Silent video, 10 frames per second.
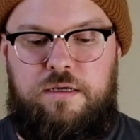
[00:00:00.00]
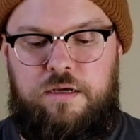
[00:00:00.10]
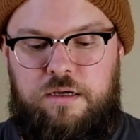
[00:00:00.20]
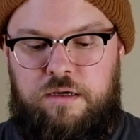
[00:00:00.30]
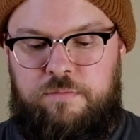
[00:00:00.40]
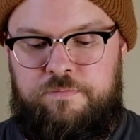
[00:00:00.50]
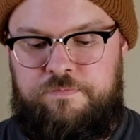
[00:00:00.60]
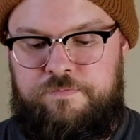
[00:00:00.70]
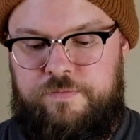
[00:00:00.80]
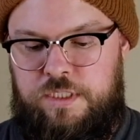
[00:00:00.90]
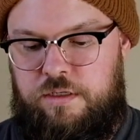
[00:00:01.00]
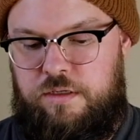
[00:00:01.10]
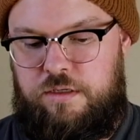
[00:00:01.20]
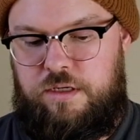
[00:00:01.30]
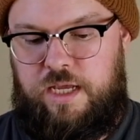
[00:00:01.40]

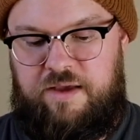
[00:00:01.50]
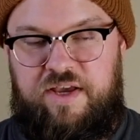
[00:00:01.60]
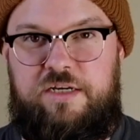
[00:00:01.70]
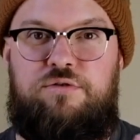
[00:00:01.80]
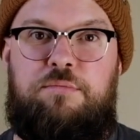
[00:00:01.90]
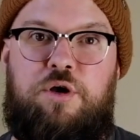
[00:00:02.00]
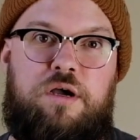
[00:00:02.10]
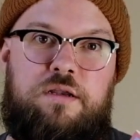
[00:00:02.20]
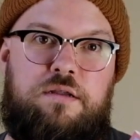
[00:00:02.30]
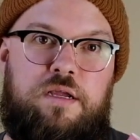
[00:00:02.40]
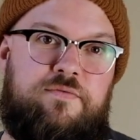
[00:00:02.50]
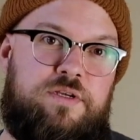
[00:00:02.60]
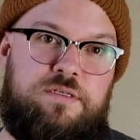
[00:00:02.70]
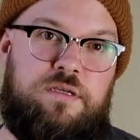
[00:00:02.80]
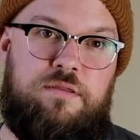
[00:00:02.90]
I've actually bought every
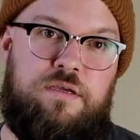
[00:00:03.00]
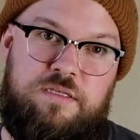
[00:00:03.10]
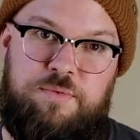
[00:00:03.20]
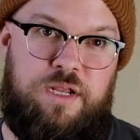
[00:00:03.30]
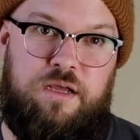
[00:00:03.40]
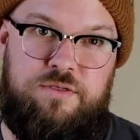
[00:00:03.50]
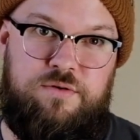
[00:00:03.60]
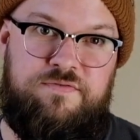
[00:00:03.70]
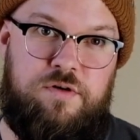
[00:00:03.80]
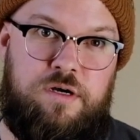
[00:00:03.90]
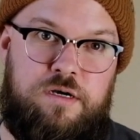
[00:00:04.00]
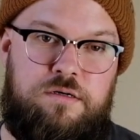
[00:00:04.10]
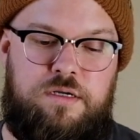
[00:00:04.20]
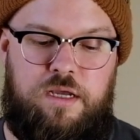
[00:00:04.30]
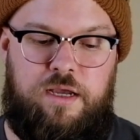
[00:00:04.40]
zine that he's put out so
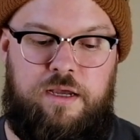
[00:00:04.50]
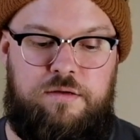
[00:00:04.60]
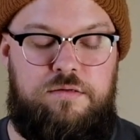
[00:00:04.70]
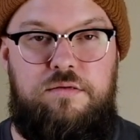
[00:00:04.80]
far.